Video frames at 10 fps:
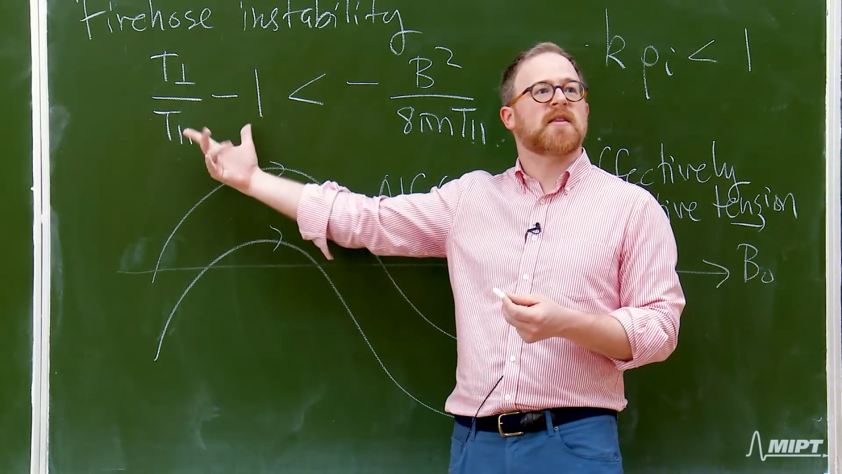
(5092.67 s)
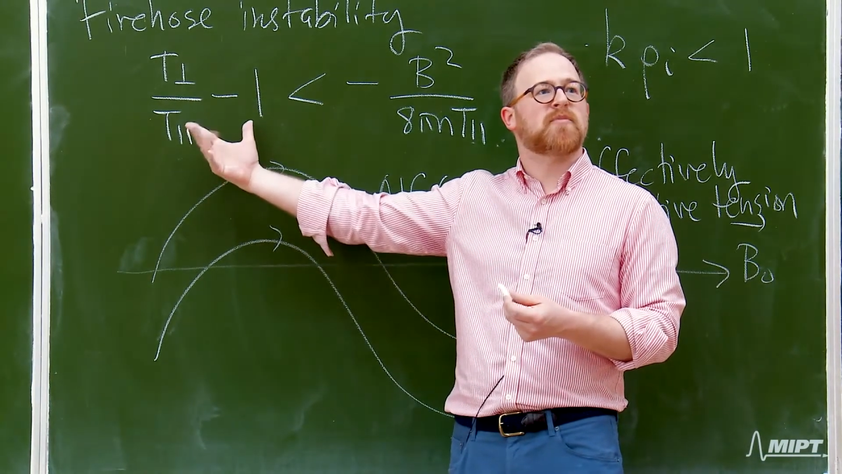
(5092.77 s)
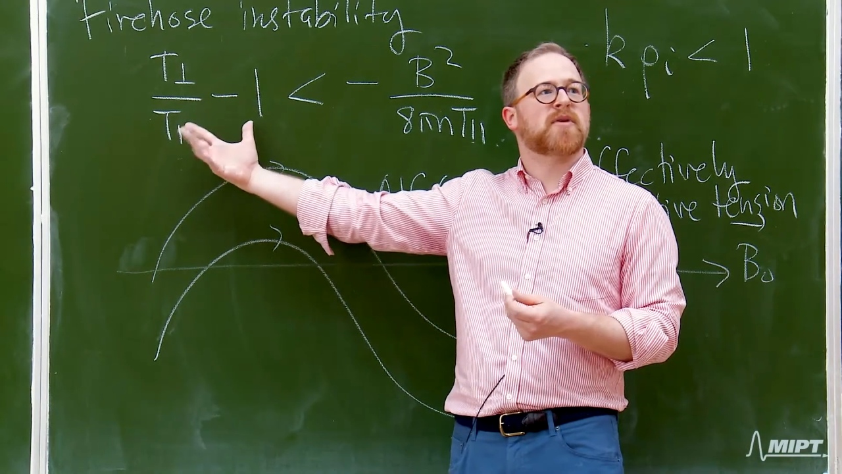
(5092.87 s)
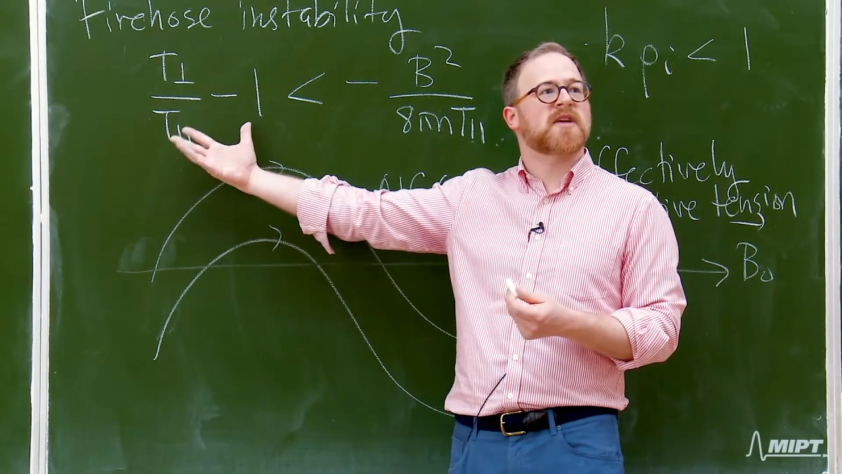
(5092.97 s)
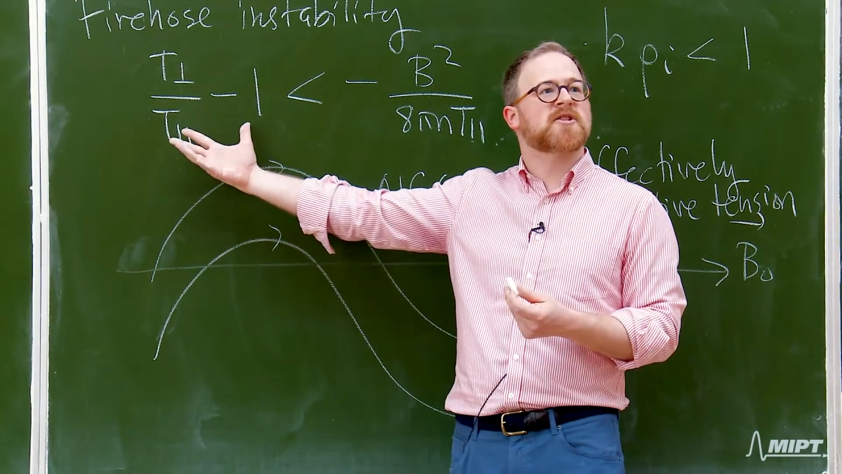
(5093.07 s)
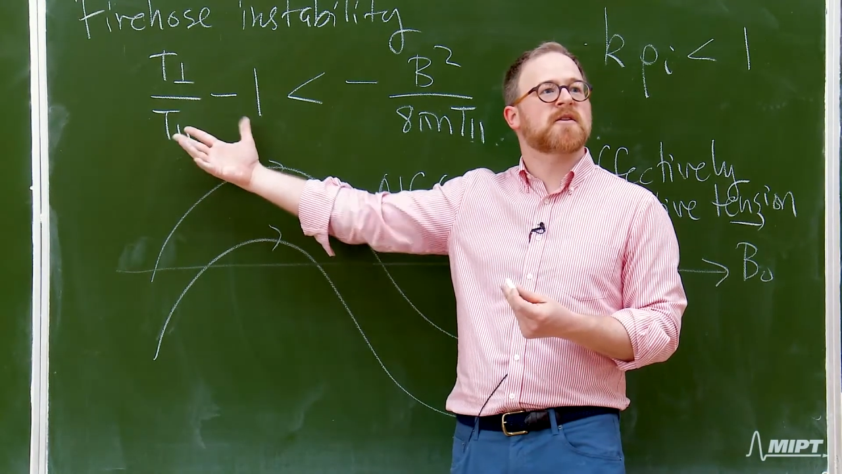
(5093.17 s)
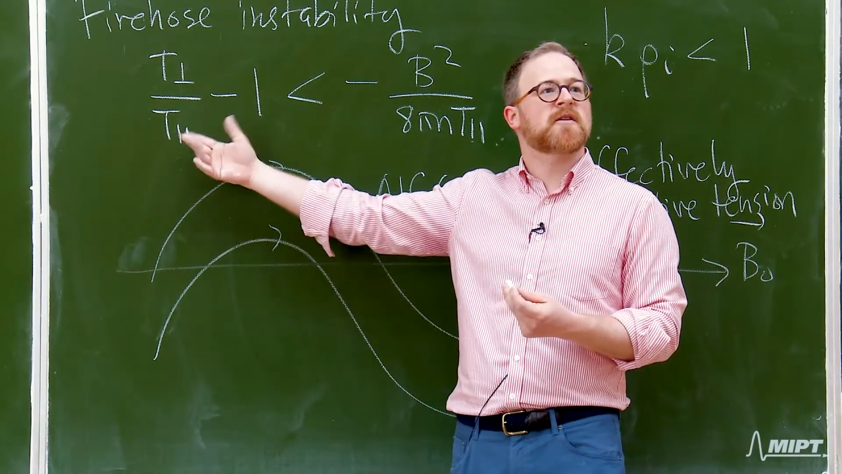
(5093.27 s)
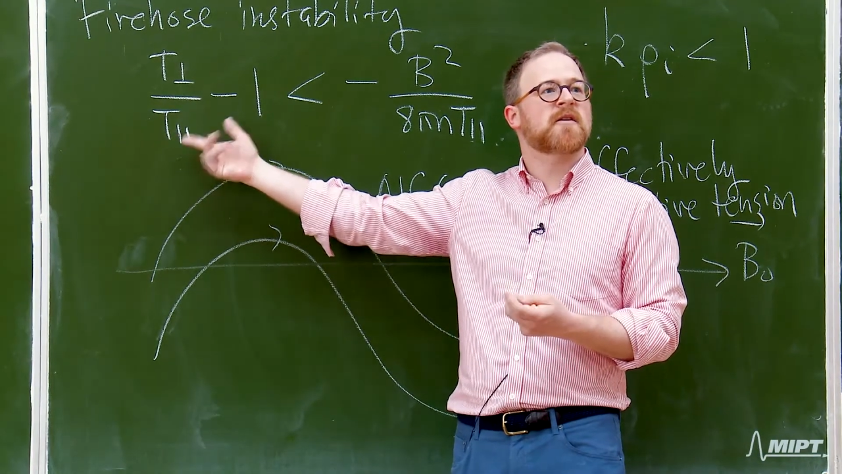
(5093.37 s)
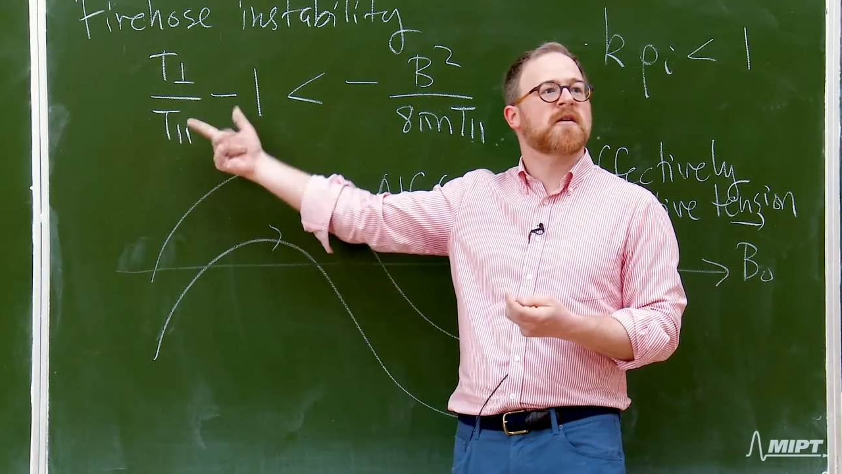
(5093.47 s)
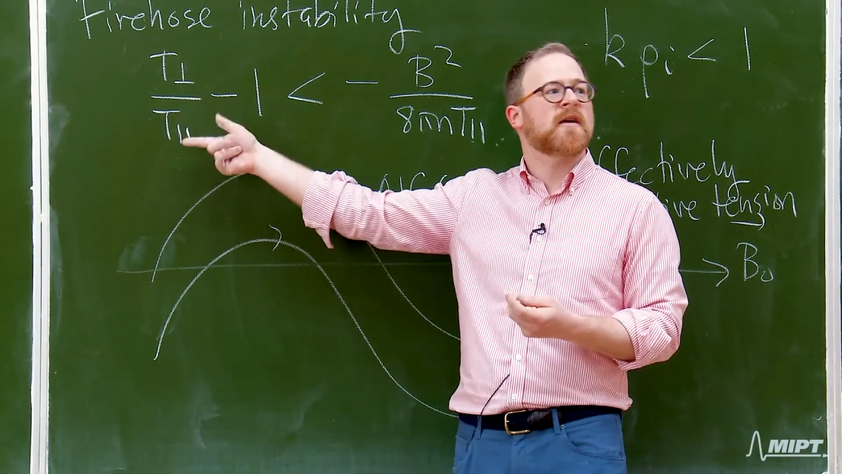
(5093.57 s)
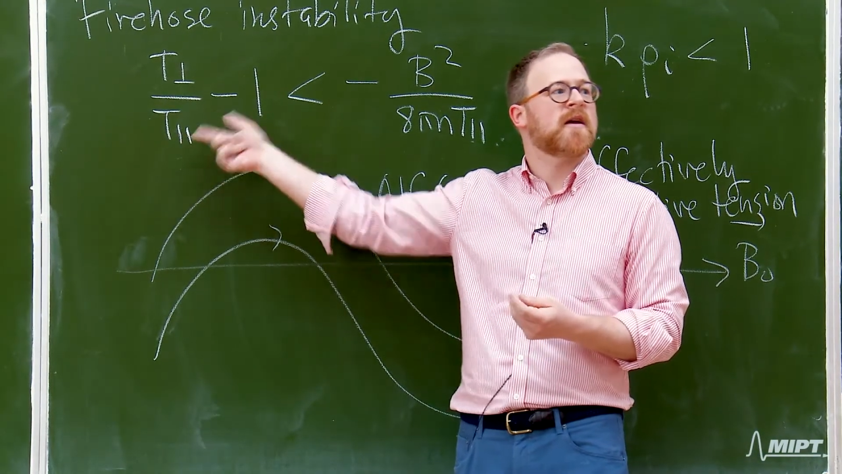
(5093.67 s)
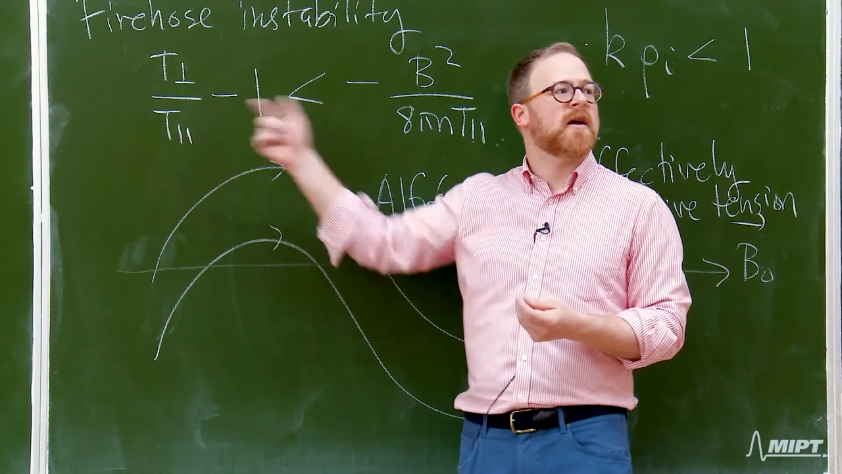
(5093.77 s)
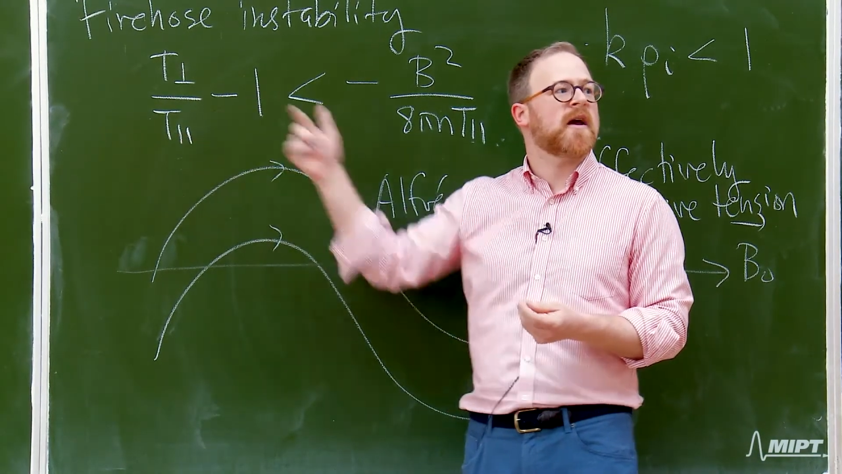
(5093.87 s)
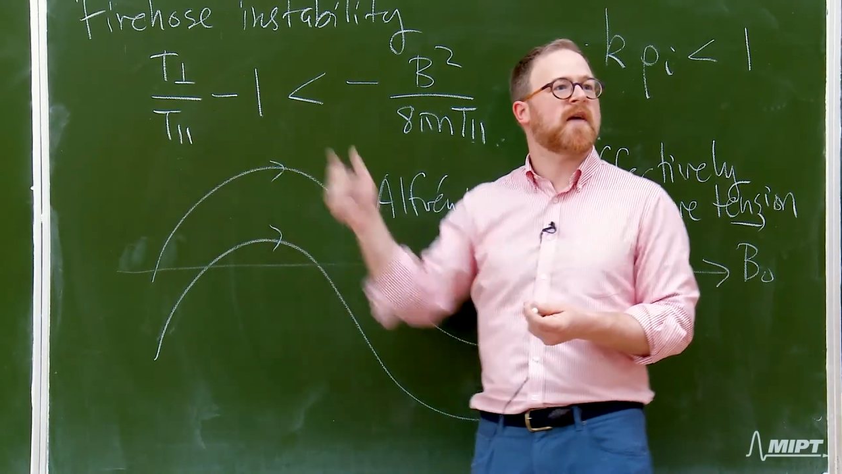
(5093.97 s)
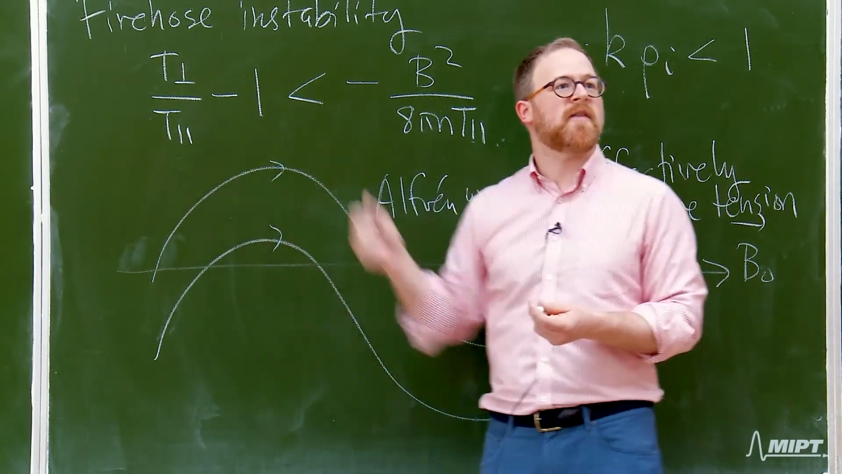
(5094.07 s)
the pressure,
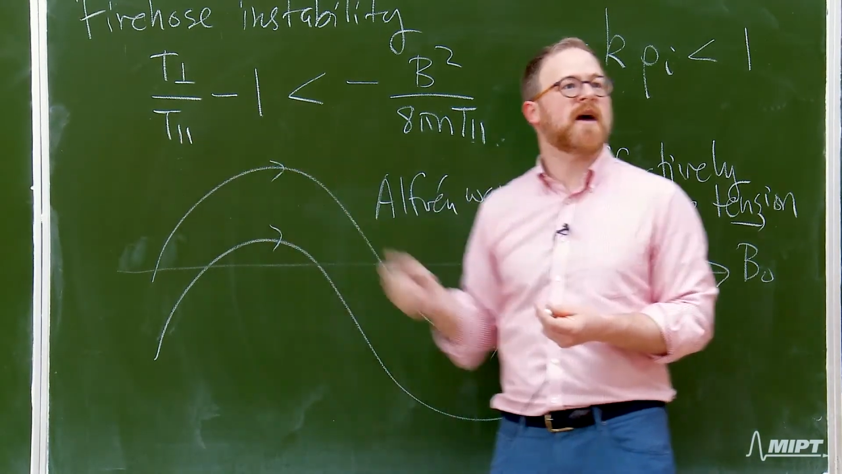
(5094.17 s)
and